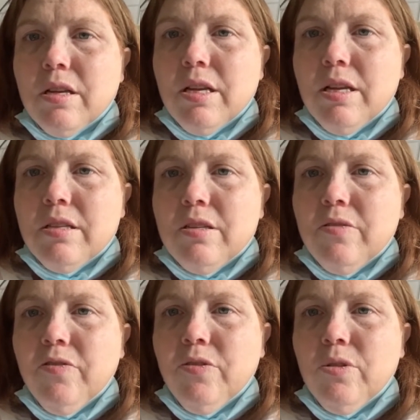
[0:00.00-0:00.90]
It's
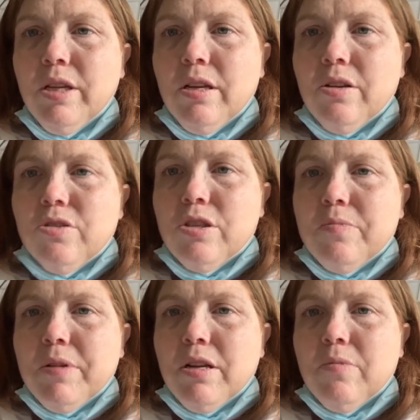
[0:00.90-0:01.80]
fully
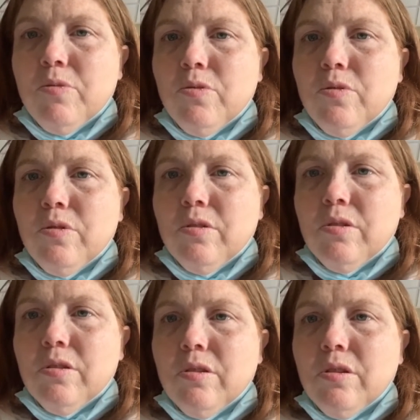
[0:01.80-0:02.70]
understandable.
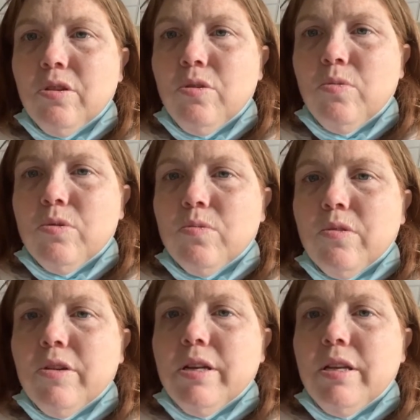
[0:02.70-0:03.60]
You was
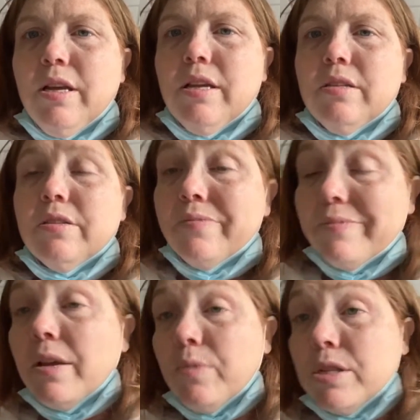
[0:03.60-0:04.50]
worried. Yes,
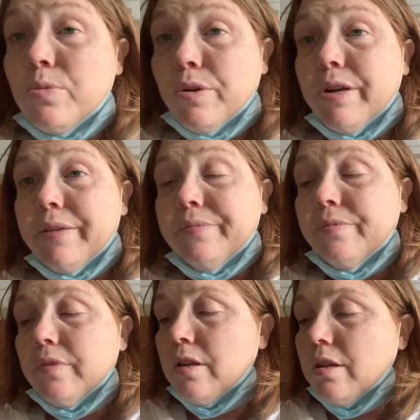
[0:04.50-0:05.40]
I was worried.
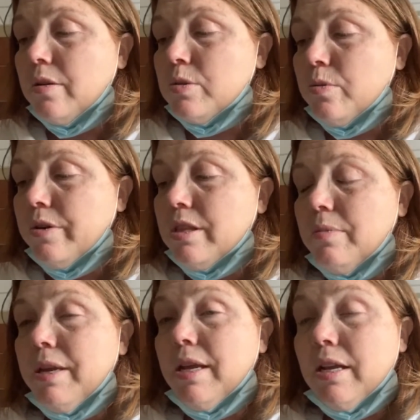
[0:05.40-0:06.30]
I was worried in the
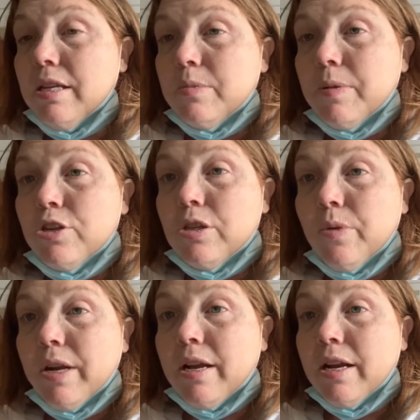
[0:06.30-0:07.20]
beginning, especially when
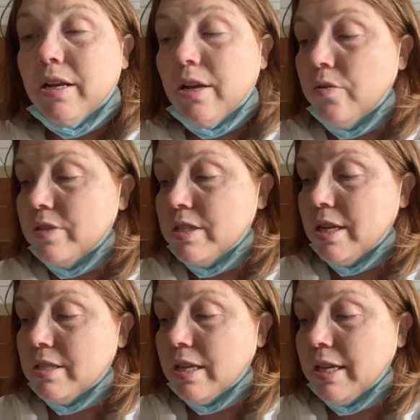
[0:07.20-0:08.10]
I got a COVID
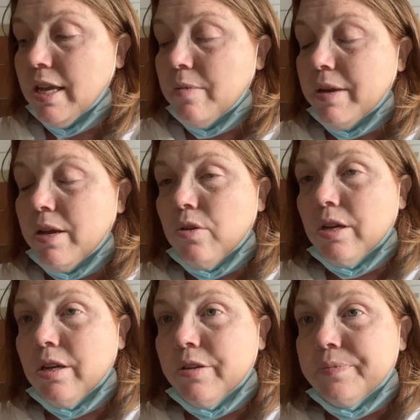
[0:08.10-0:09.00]
test that came out
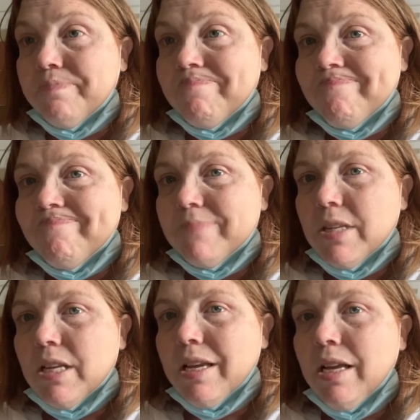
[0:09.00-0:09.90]

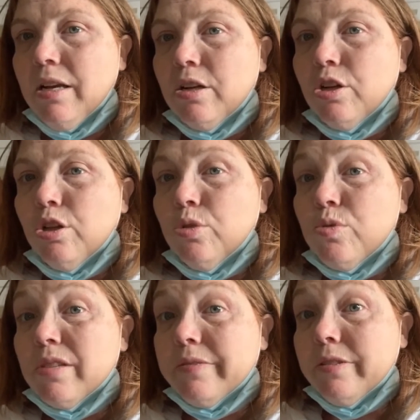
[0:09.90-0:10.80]

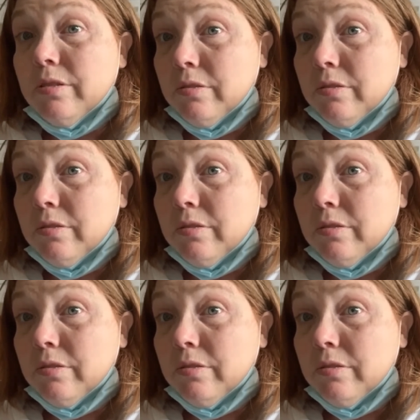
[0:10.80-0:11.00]
inconclusive.